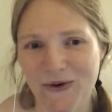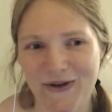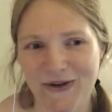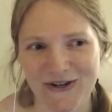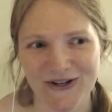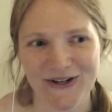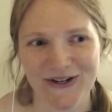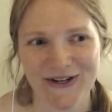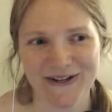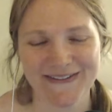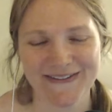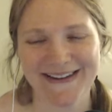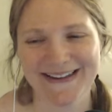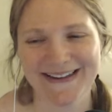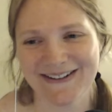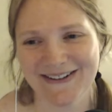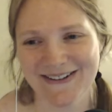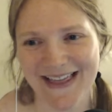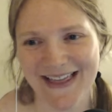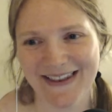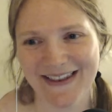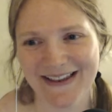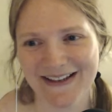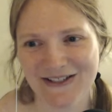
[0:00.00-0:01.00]
good. Like,
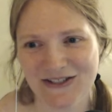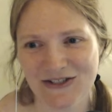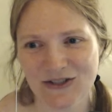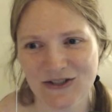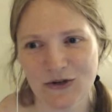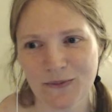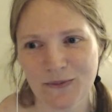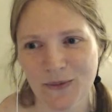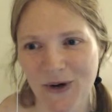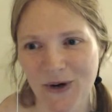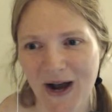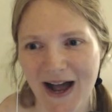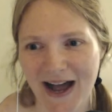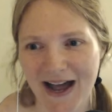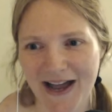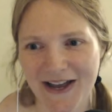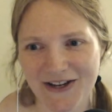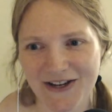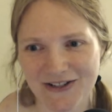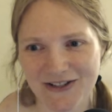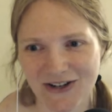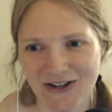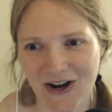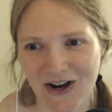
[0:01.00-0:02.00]
that like super high
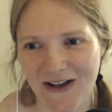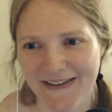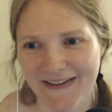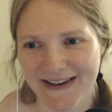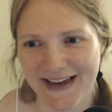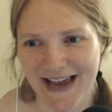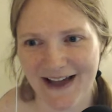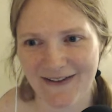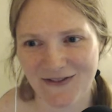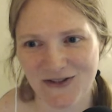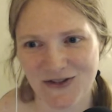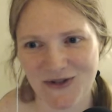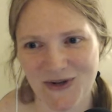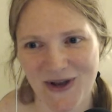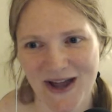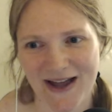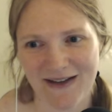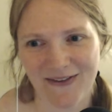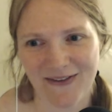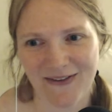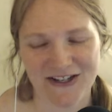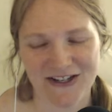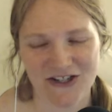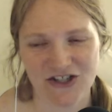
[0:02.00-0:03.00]
you're on, like after you
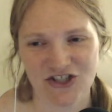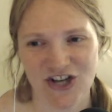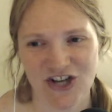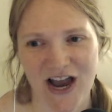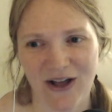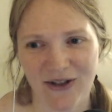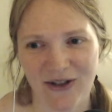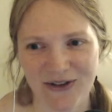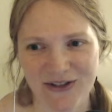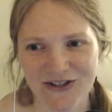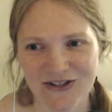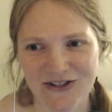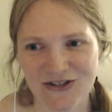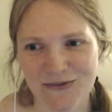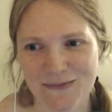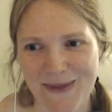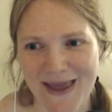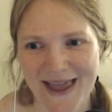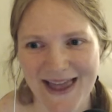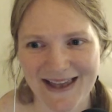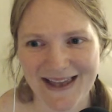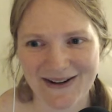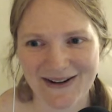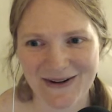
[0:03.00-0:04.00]
have like a challenge
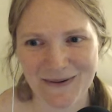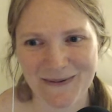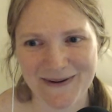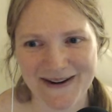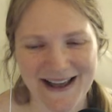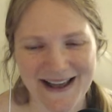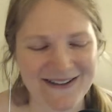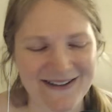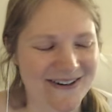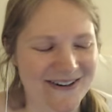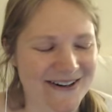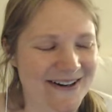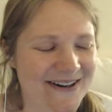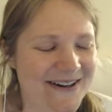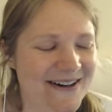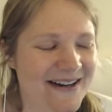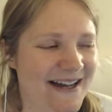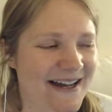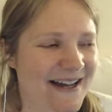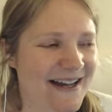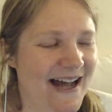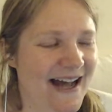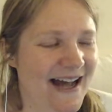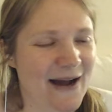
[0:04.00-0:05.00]
met or whatever.
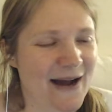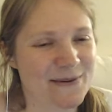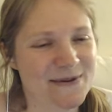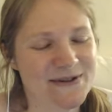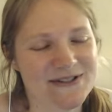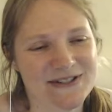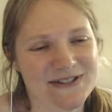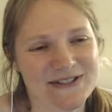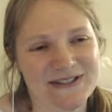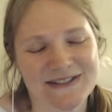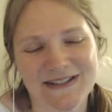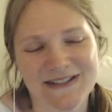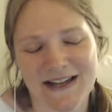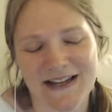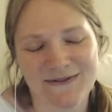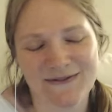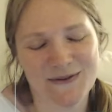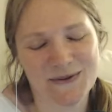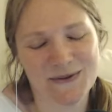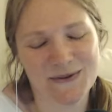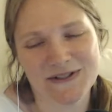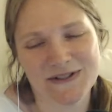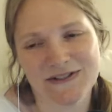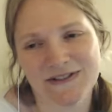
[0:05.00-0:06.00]
I was just,
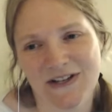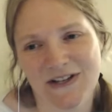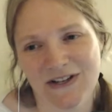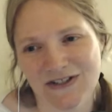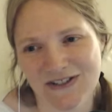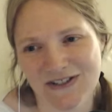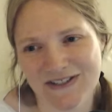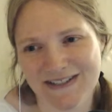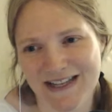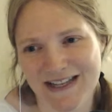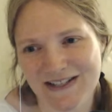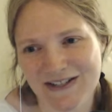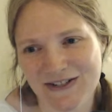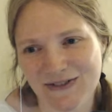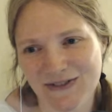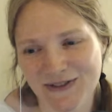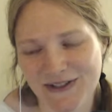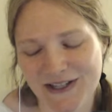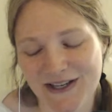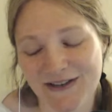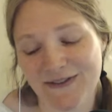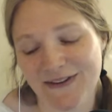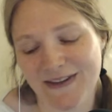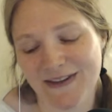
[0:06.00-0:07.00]
it was such a sense of
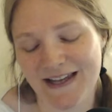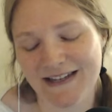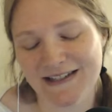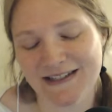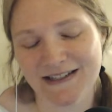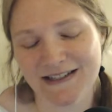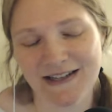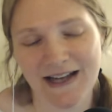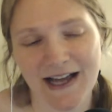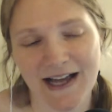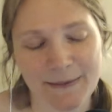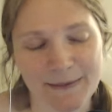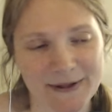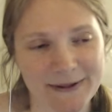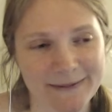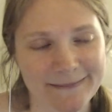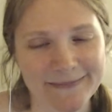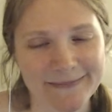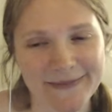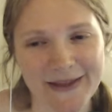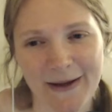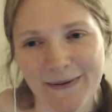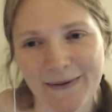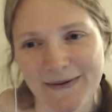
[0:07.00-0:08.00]
relief, and that did
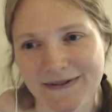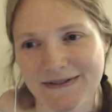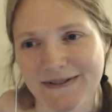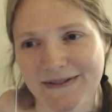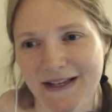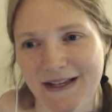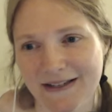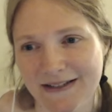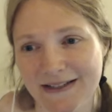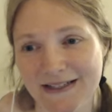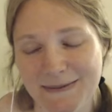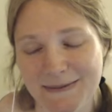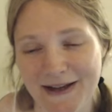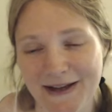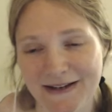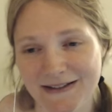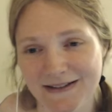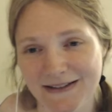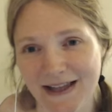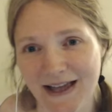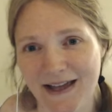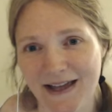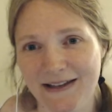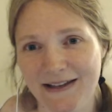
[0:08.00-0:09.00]
happen. I
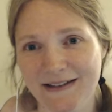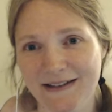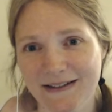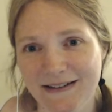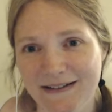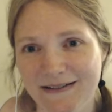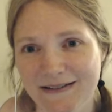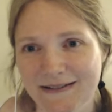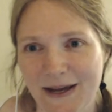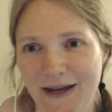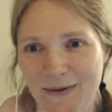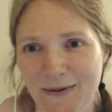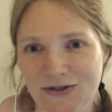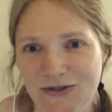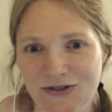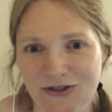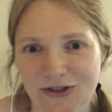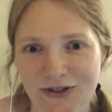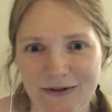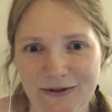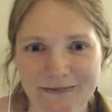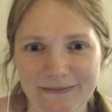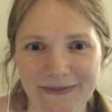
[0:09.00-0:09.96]
expected that, and that was true.